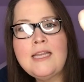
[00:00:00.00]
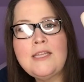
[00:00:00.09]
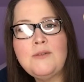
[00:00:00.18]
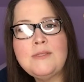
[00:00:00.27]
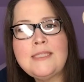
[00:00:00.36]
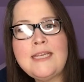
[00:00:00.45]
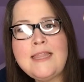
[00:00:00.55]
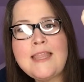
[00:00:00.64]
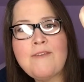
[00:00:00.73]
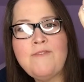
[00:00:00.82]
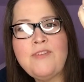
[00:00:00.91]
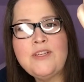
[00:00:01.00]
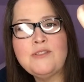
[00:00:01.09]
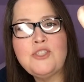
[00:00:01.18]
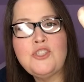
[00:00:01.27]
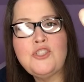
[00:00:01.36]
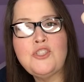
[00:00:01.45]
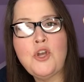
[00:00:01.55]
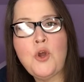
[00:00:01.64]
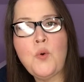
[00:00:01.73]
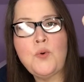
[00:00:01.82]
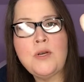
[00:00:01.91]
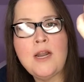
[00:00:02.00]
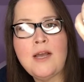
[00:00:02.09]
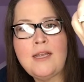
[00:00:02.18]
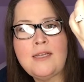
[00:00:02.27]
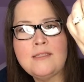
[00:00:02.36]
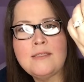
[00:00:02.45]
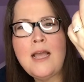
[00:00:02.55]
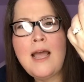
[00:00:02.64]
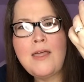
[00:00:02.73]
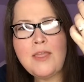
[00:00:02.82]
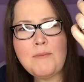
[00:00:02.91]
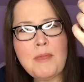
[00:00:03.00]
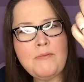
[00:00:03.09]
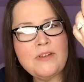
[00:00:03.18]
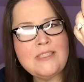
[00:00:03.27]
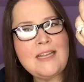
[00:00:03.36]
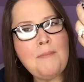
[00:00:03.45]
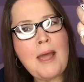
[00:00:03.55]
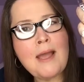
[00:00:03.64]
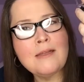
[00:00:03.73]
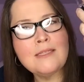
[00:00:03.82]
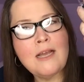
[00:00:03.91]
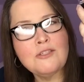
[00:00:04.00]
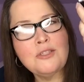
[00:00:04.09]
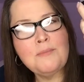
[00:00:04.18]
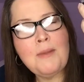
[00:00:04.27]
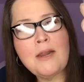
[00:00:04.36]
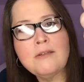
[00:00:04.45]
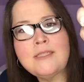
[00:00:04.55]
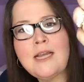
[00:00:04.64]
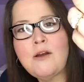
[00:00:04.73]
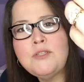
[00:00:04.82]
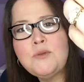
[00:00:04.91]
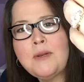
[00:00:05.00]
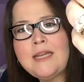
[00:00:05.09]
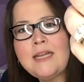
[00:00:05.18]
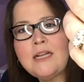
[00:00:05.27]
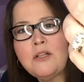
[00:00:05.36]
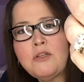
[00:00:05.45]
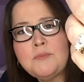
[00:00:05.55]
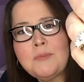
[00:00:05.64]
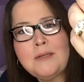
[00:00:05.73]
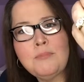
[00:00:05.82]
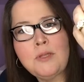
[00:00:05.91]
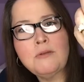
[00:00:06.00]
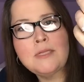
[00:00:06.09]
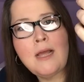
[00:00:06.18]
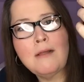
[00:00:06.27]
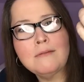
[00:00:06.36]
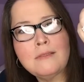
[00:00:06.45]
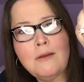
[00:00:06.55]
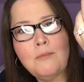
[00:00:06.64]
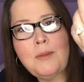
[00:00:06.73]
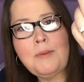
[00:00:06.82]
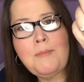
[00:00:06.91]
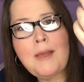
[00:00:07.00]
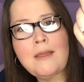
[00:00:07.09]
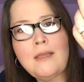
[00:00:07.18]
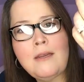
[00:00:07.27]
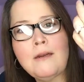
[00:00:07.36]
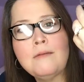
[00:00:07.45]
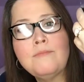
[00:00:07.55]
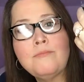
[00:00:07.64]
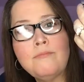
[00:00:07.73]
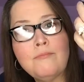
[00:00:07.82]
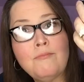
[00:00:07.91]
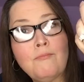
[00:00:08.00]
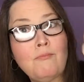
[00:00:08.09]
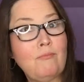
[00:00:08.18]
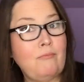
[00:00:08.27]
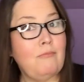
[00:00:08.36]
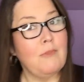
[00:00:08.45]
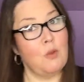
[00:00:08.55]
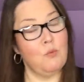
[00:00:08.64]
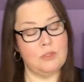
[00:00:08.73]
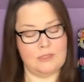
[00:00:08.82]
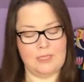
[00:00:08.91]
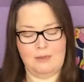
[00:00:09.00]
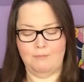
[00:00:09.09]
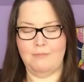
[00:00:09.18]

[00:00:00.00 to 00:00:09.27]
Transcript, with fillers: Can you see? That feels so nice. Maybe if I stay back, it's actually better. See, I always want to get in close, but it blows out. So maybe back here. We'll see.